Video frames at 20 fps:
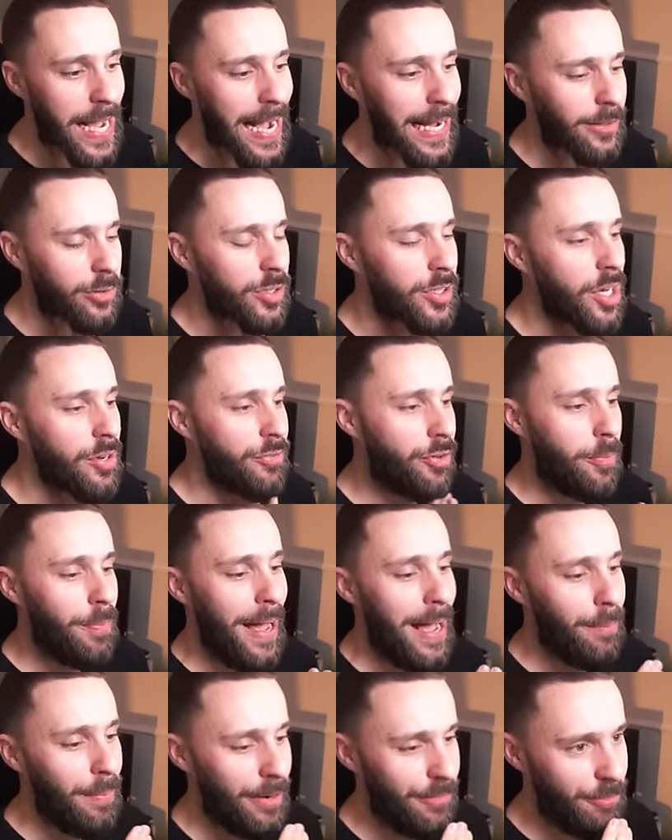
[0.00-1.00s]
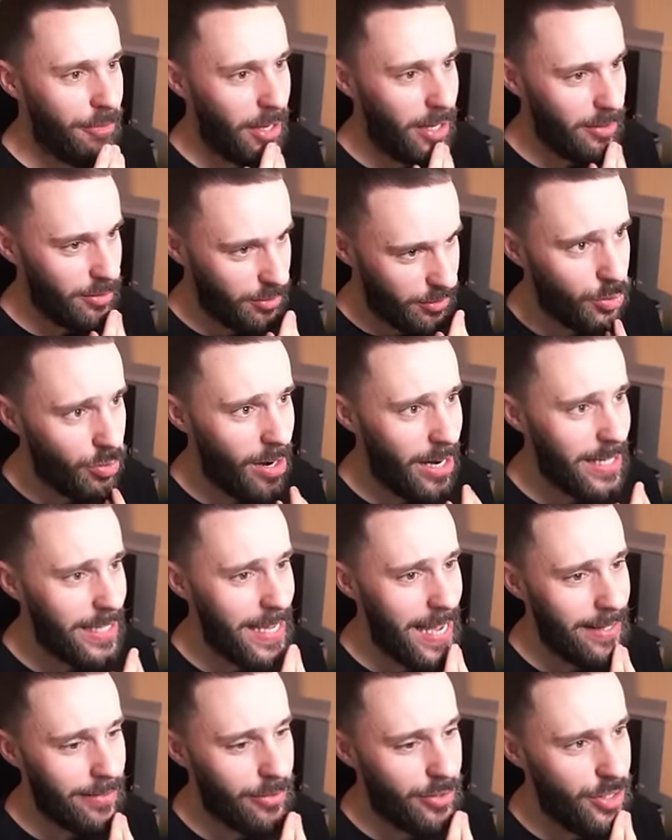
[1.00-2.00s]
actually go for a Pal Pad first. Try and
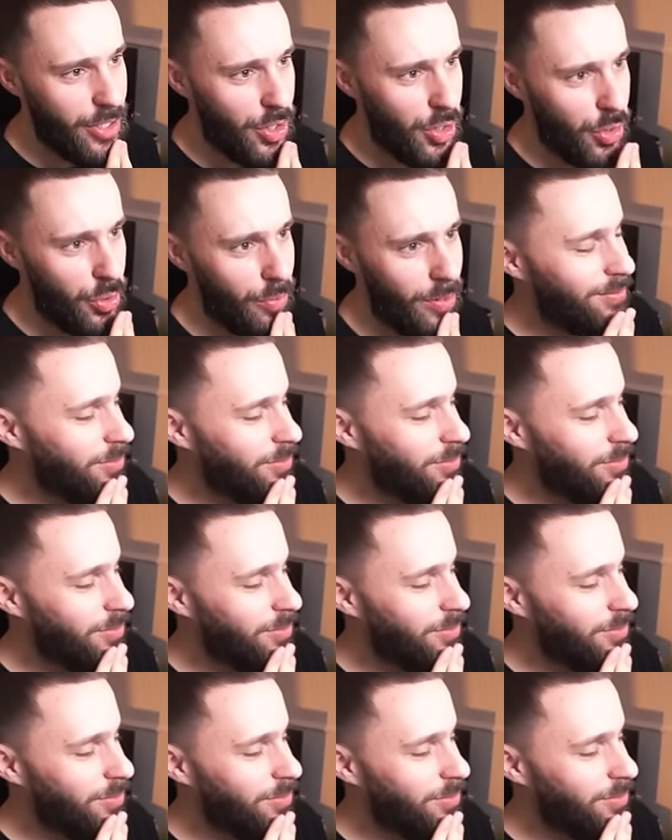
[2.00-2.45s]
get to you.